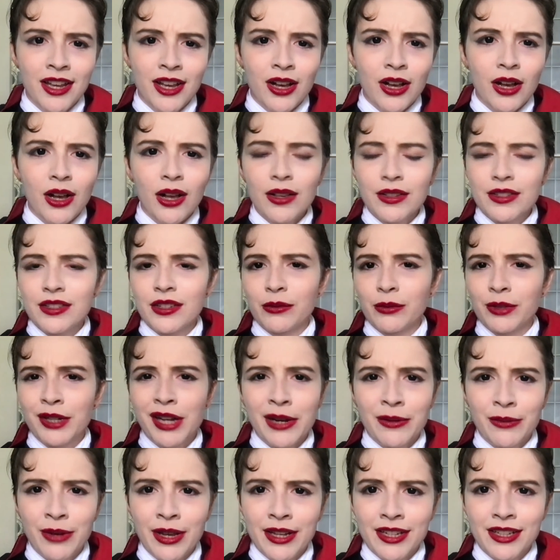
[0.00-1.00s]
Also, when
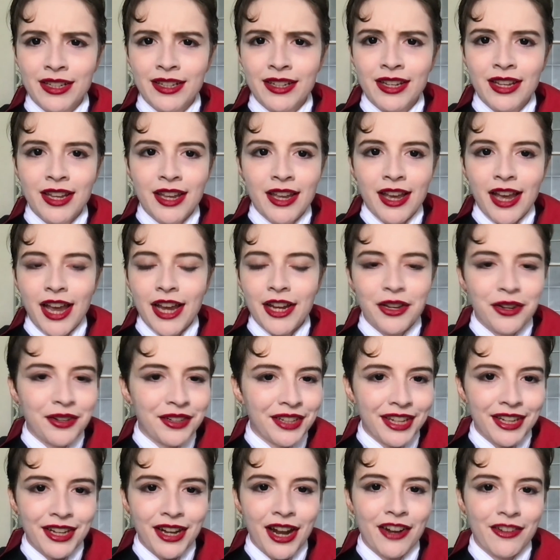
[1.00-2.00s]
I read it, I couldn't
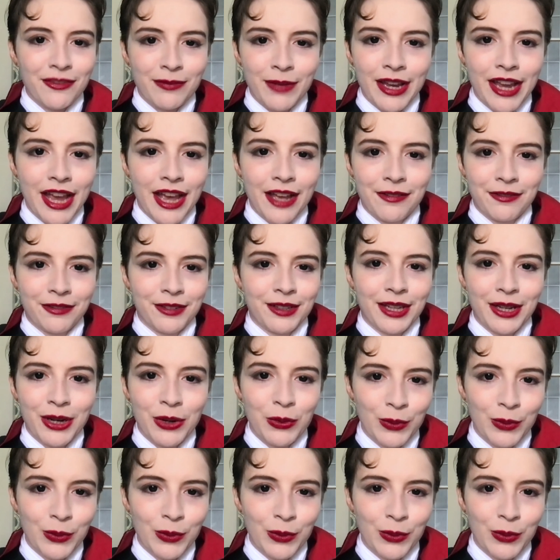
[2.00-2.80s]
get it out of my head for like a